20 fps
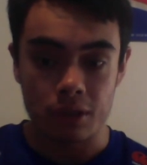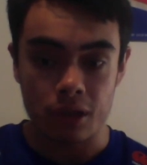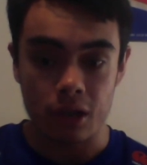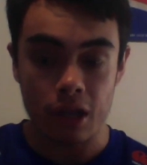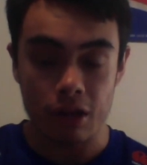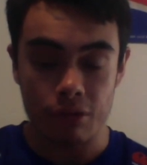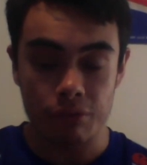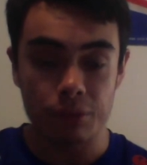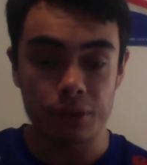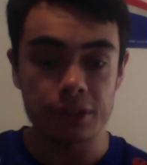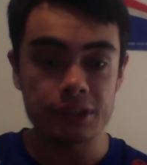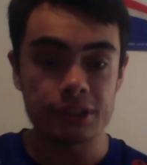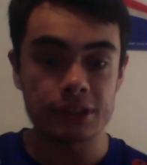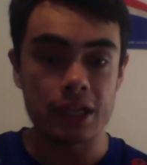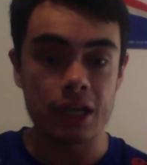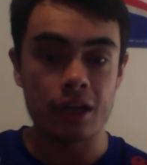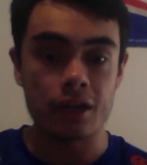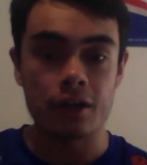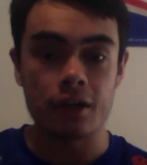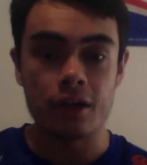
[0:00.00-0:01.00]
I love what he's
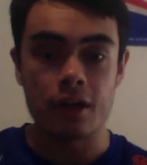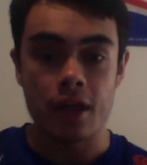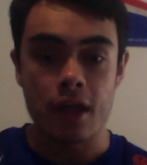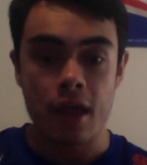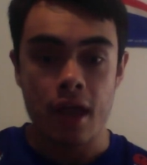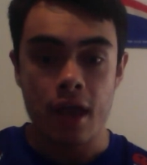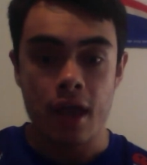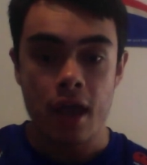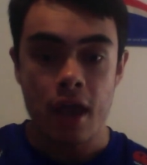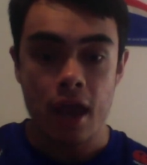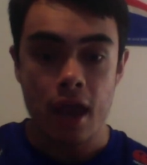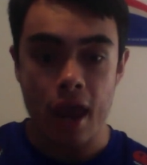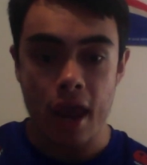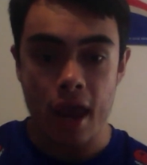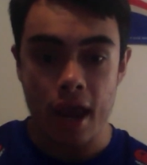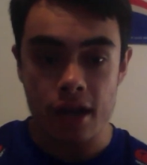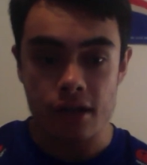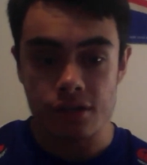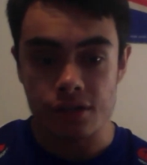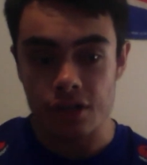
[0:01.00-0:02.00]
done,
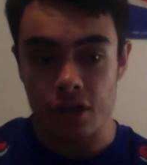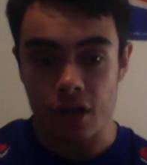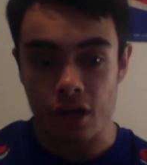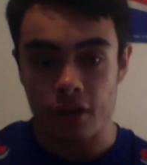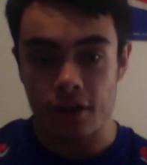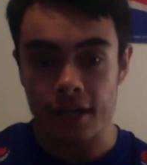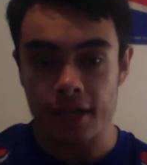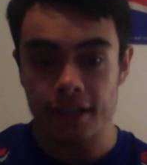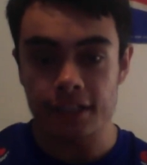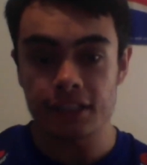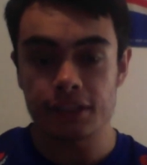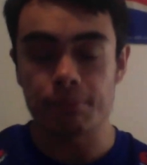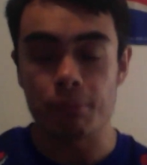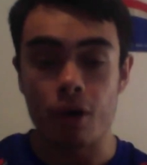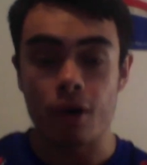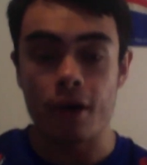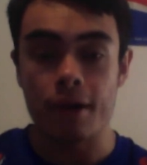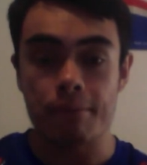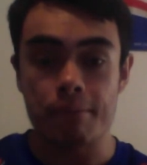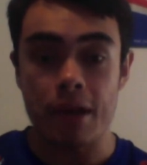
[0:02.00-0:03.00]
and, you know, he's
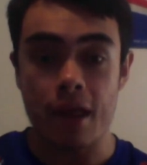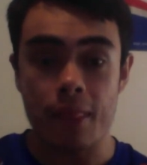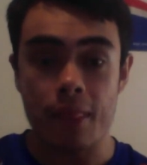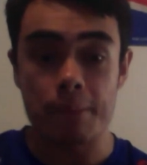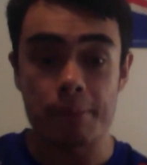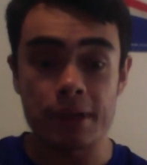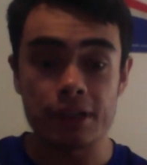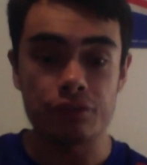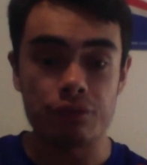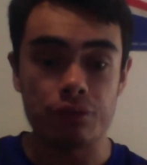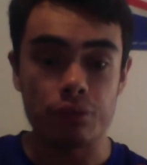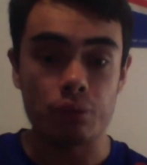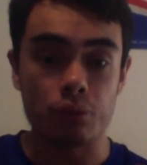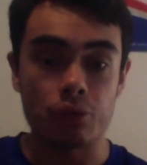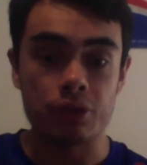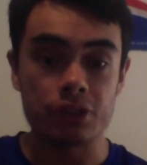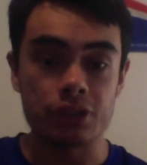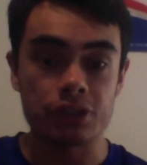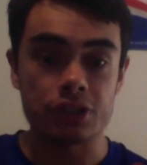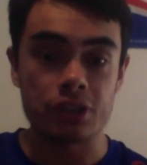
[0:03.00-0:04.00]
my man of the match for the
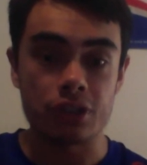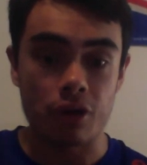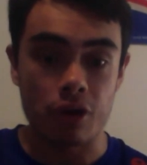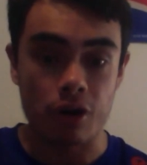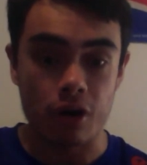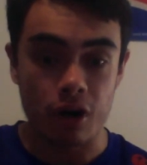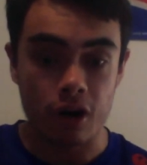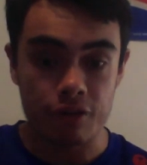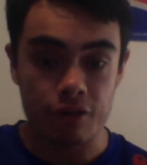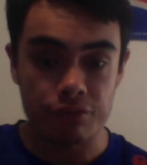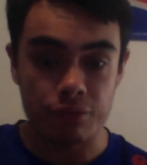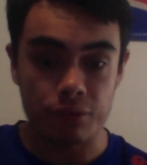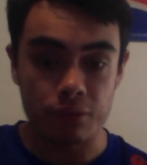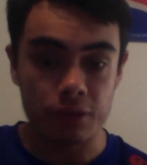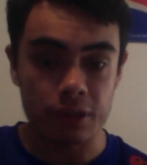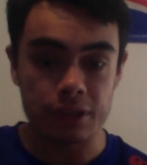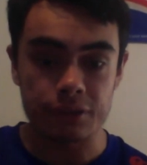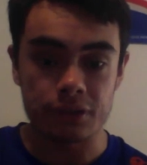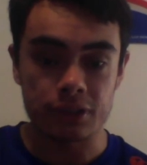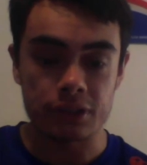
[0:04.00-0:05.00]
Warriors tonight. I
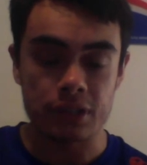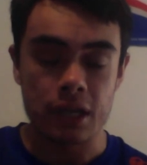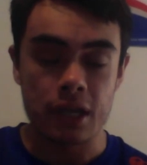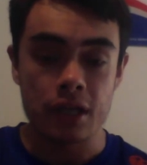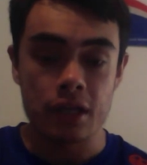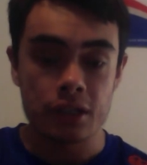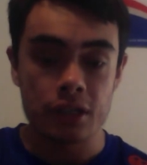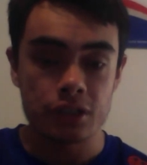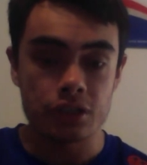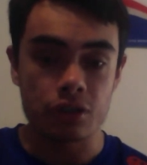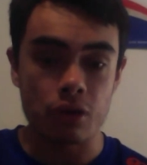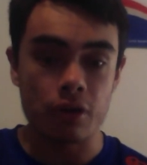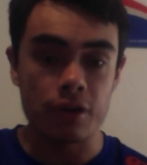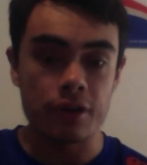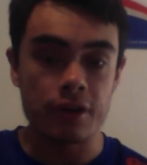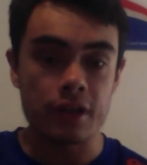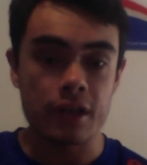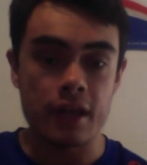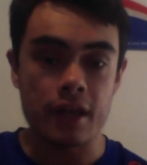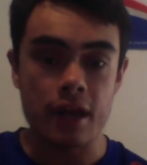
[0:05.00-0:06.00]
thought he was
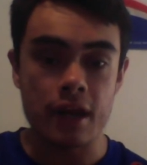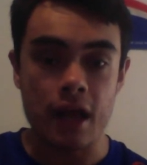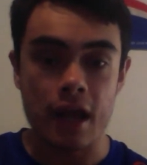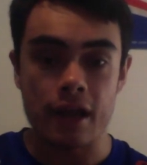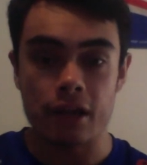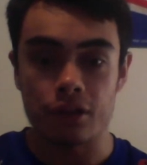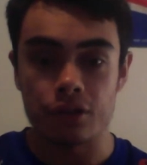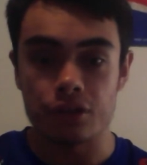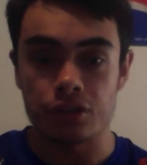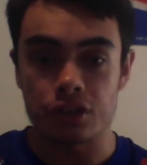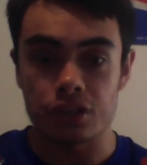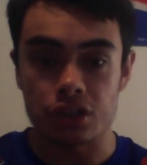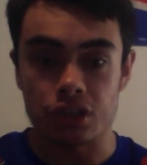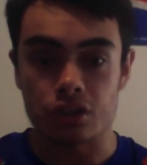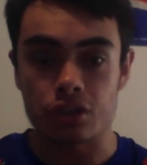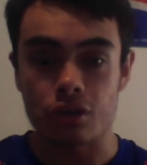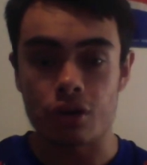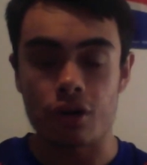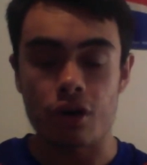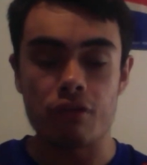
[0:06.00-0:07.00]
solid in a losing
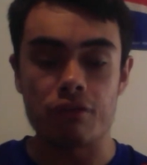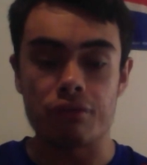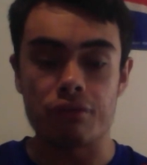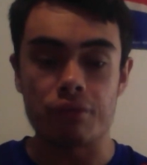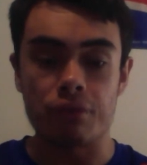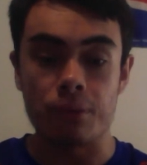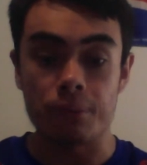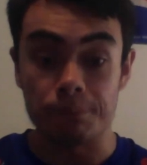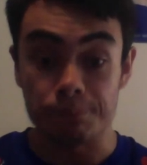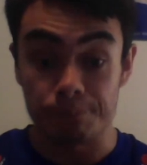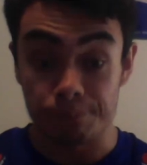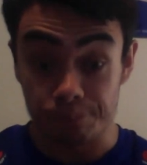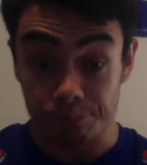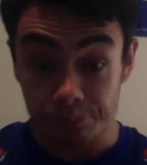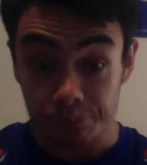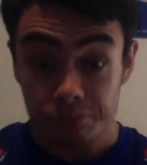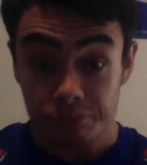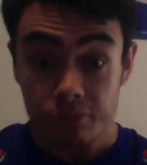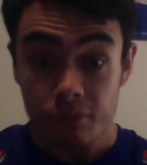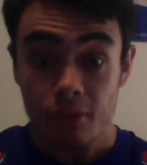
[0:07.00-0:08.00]
side overall,
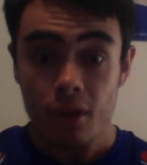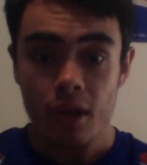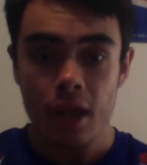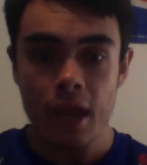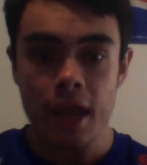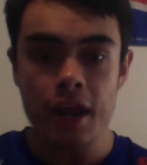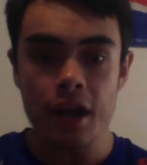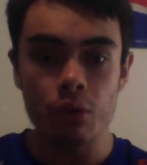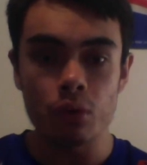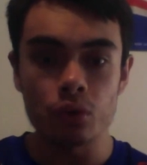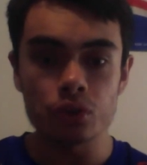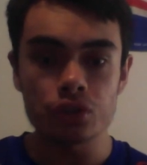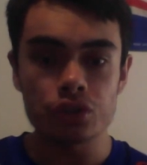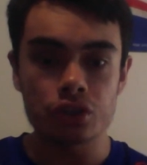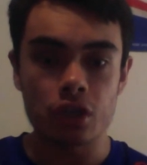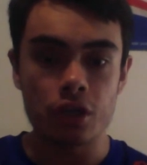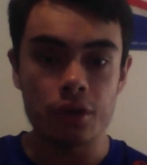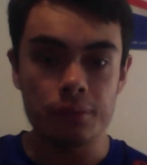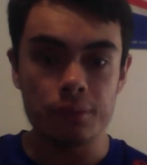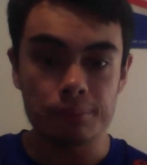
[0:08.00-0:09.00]
and
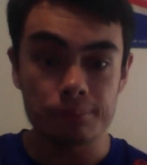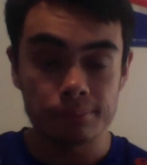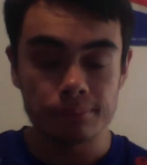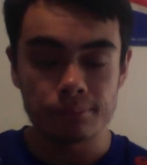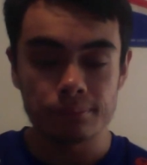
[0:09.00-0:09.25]
also,